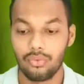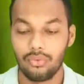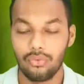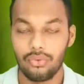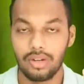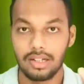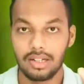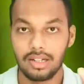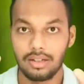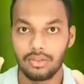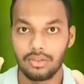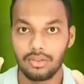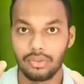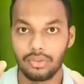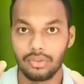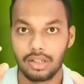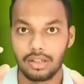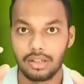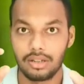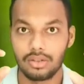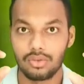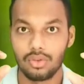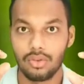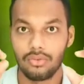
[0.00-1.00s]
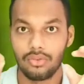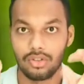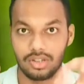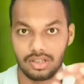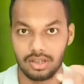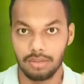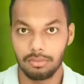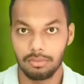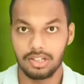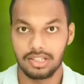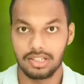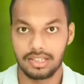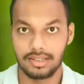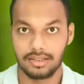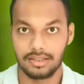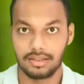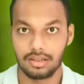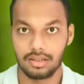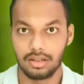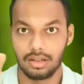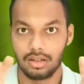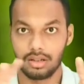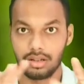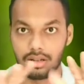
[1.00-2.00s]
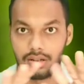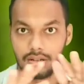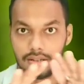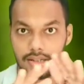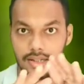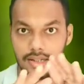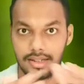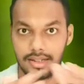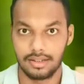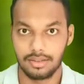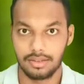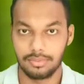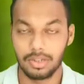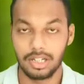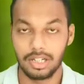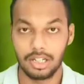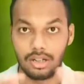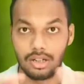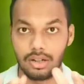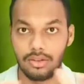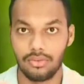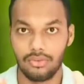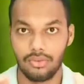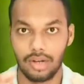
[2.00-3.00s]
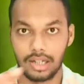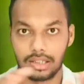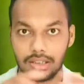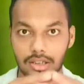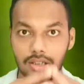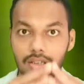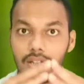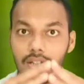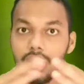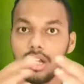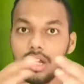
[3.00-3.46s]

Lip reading: when we go for submergence or there is burning of water,